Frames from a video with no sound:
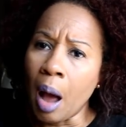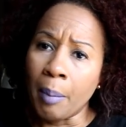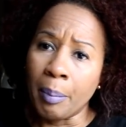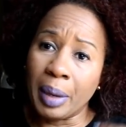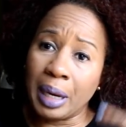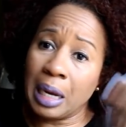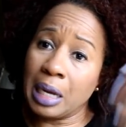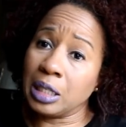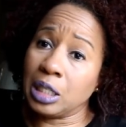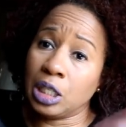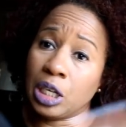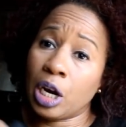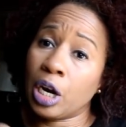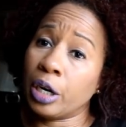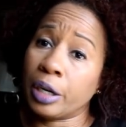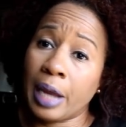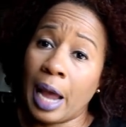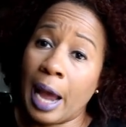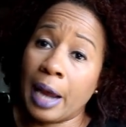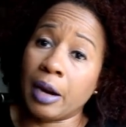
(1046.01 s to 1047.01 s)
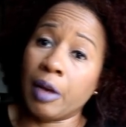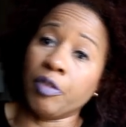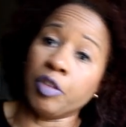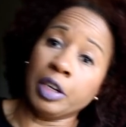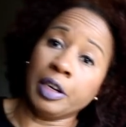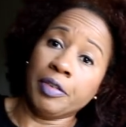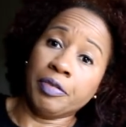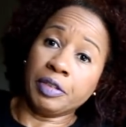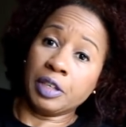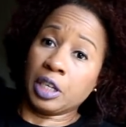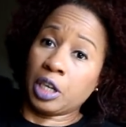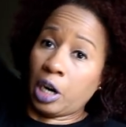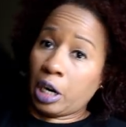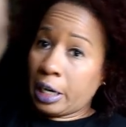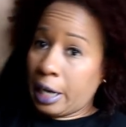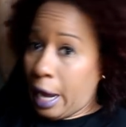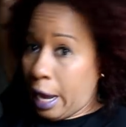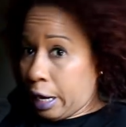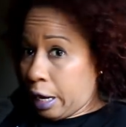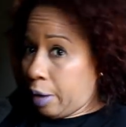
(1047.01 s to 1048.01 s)
because they're kind of lifting your
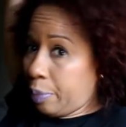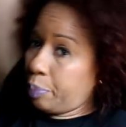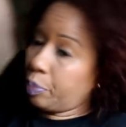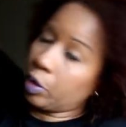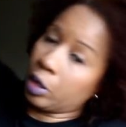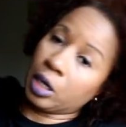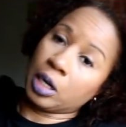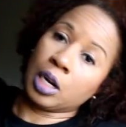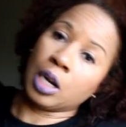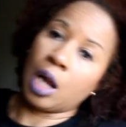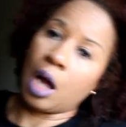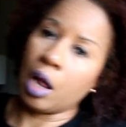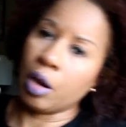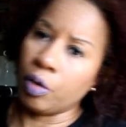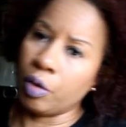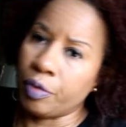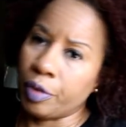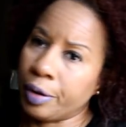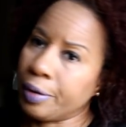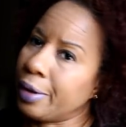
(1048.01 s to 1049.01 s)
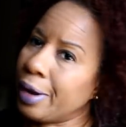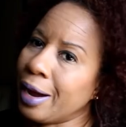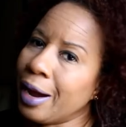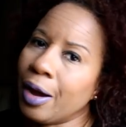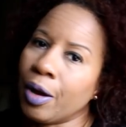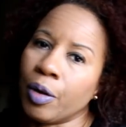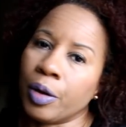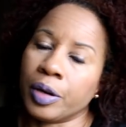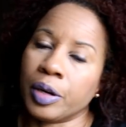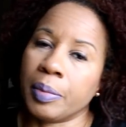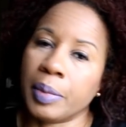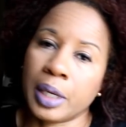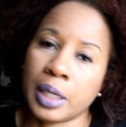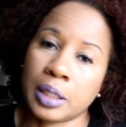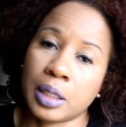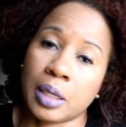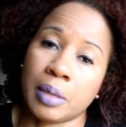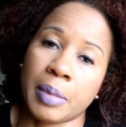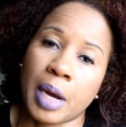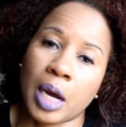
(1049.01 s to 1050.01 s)
leg and pulling it all over. I don't nobody
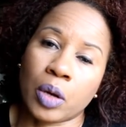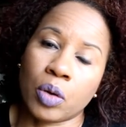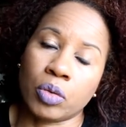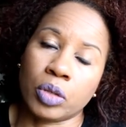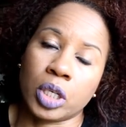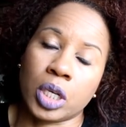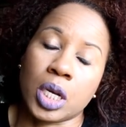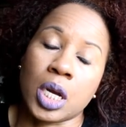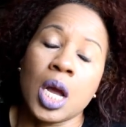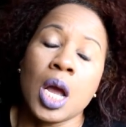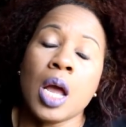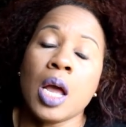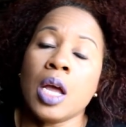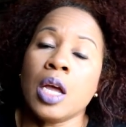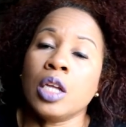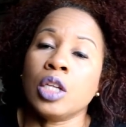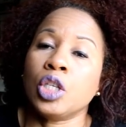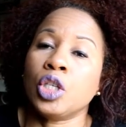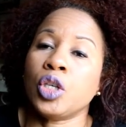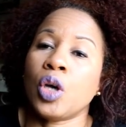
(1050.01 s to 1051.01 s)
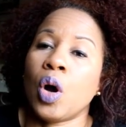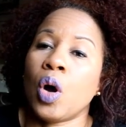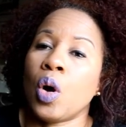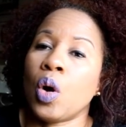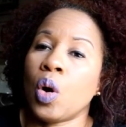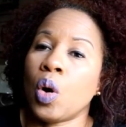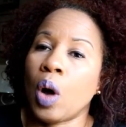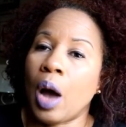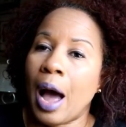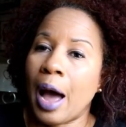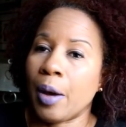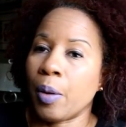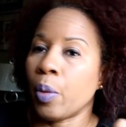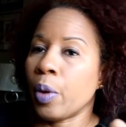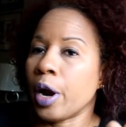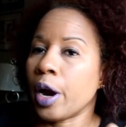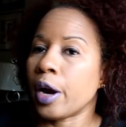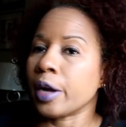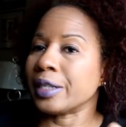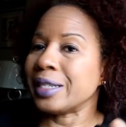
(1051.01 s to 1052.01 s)
see my coochie. So I
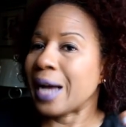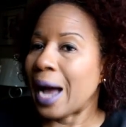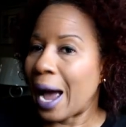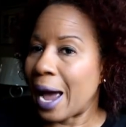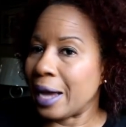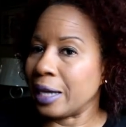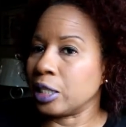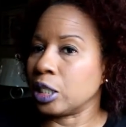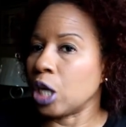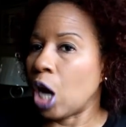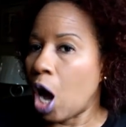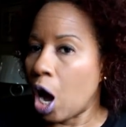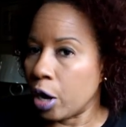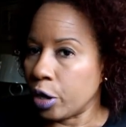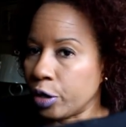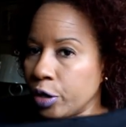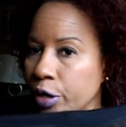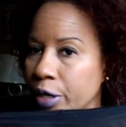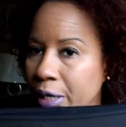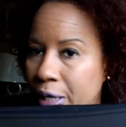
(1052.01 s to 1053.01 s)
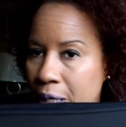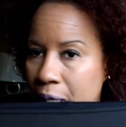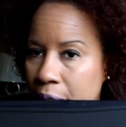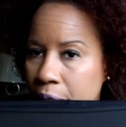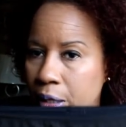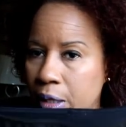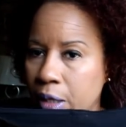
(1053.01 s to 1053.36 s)
wear tights underneath.